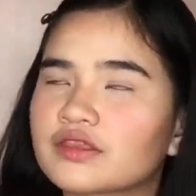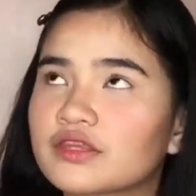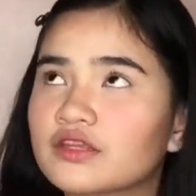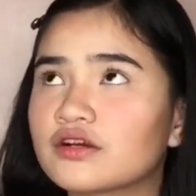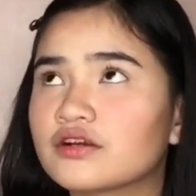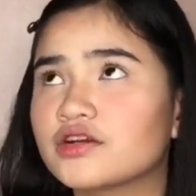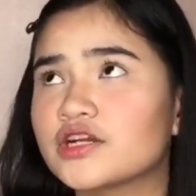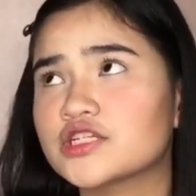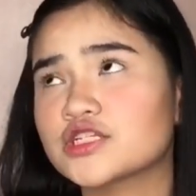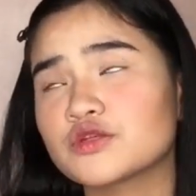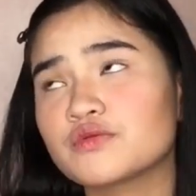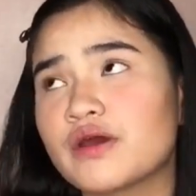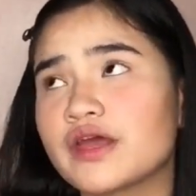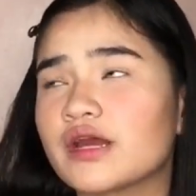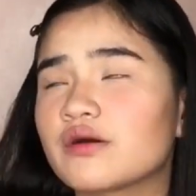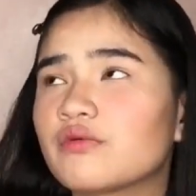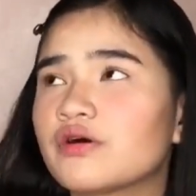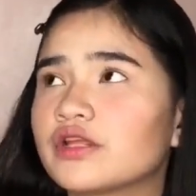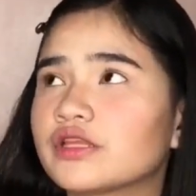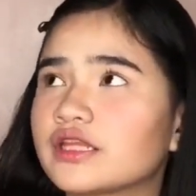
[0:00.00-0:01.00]
the reason
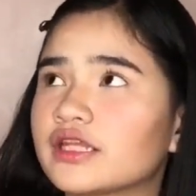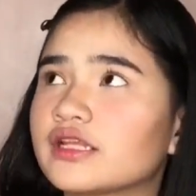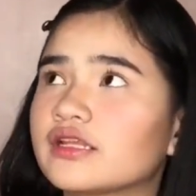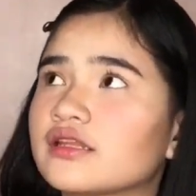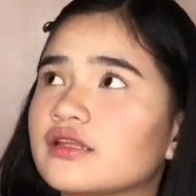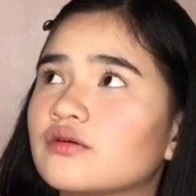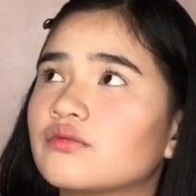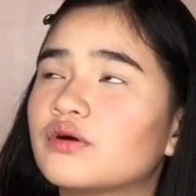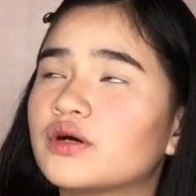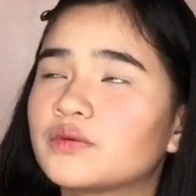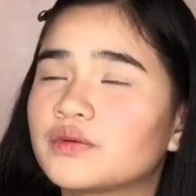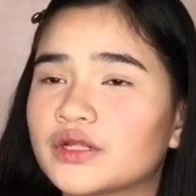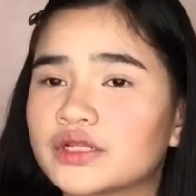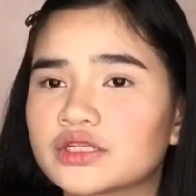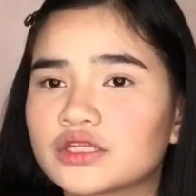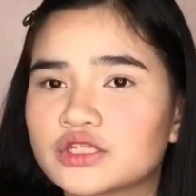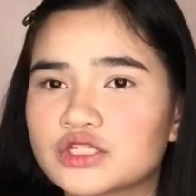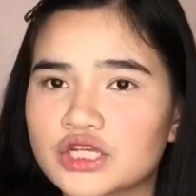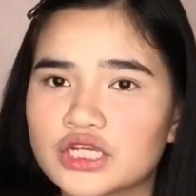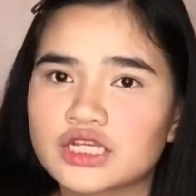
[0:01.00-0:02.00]
why I wanted the one
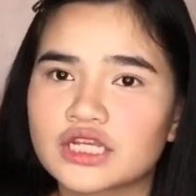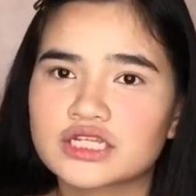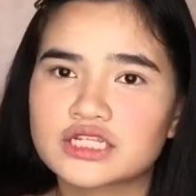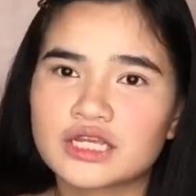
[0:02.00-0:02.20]
without the chain,